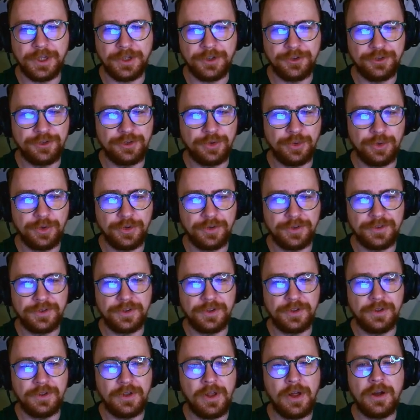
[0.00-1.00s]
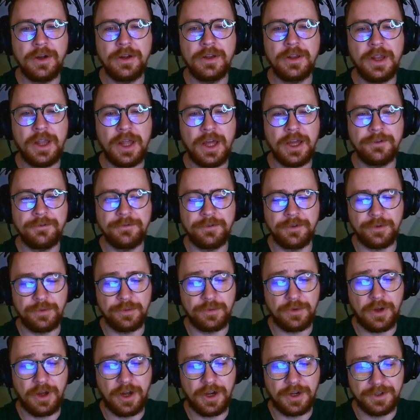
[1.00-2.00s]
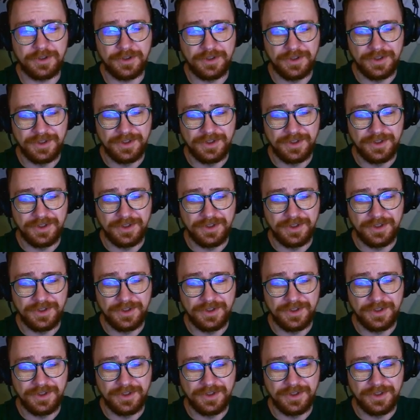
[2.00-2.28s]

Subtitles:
ensures long life for the Rocked.